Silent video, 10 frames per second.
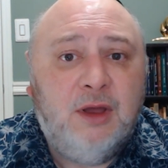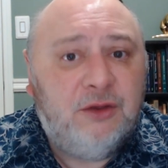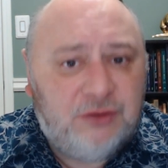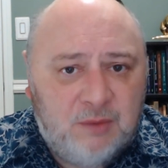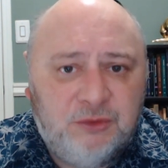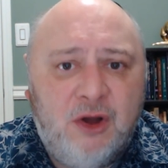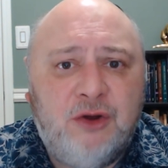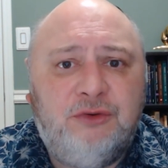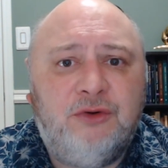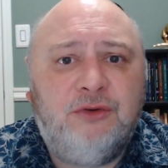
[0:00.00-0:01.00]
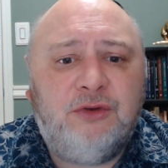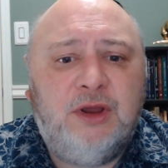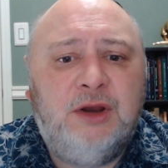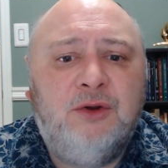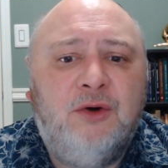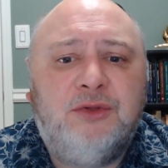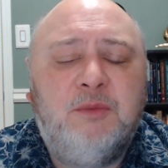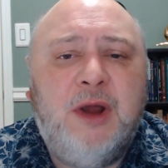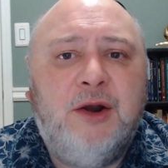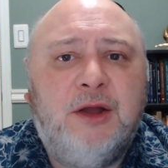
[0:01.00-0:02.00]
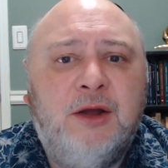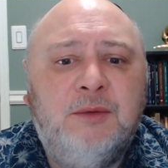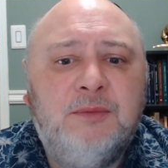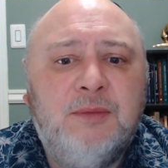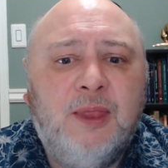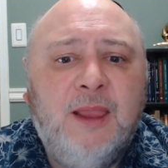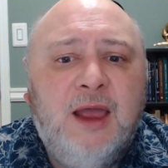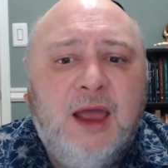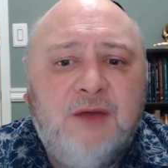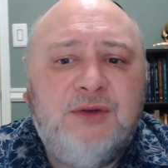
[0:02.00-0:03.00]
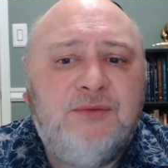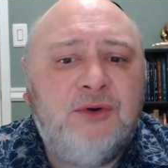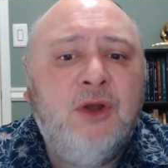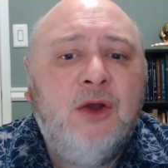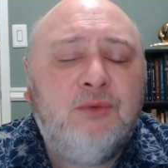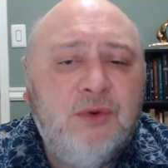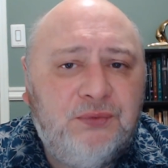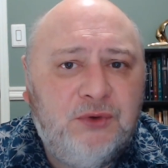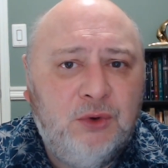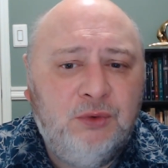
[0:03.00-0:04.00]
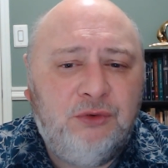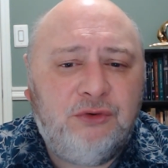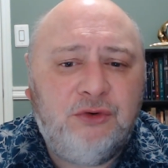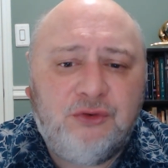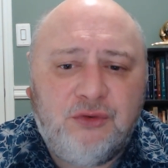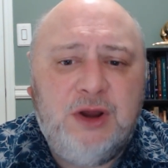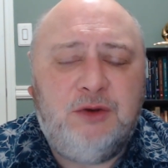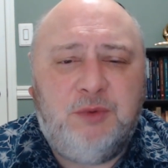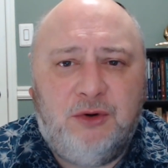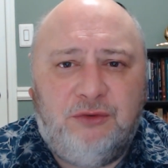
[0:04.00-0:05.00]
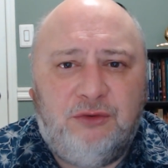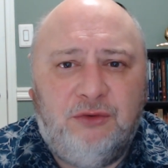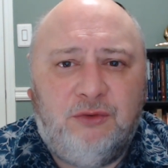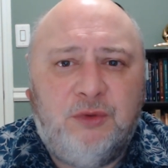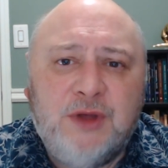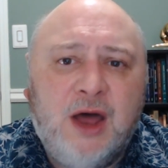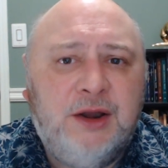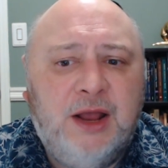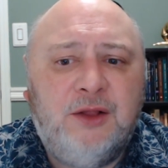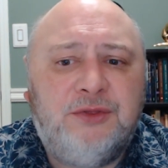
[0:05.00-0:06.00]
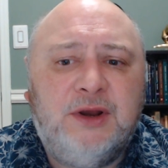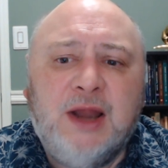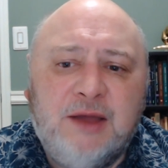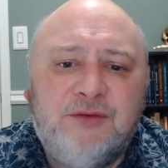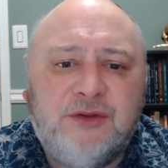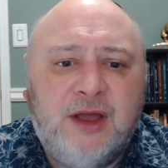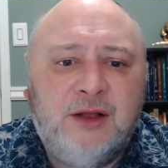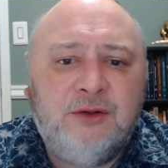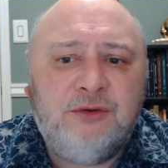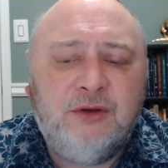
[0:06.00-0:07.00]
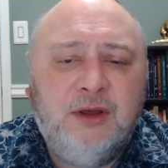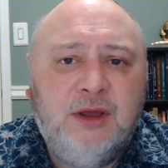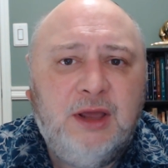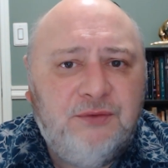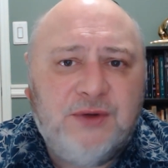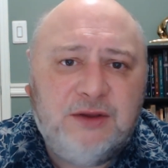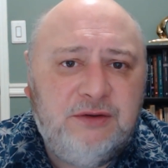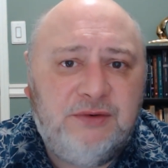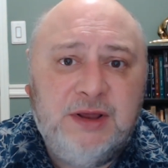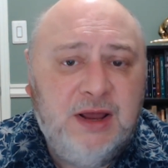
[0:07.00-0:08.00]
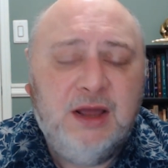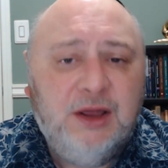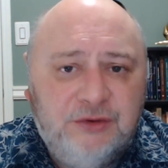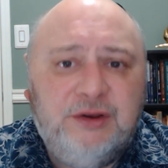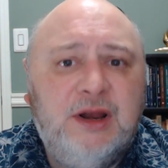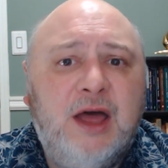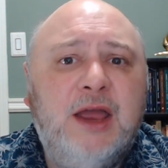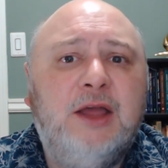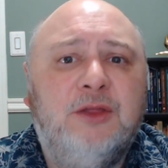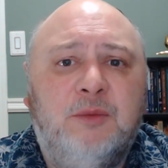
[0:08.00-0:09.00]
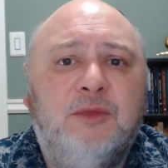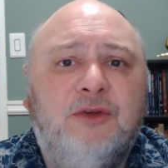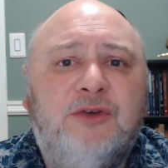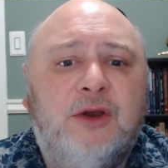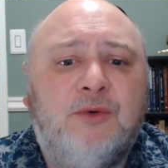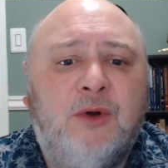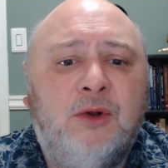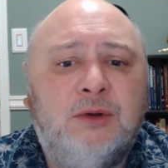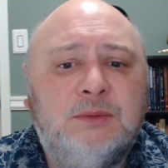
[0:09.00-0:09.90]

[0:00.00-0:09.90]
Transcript: Some doctors in North America have even refused to treat persons with unhealthy lifestyles, effectively denying them the sick role.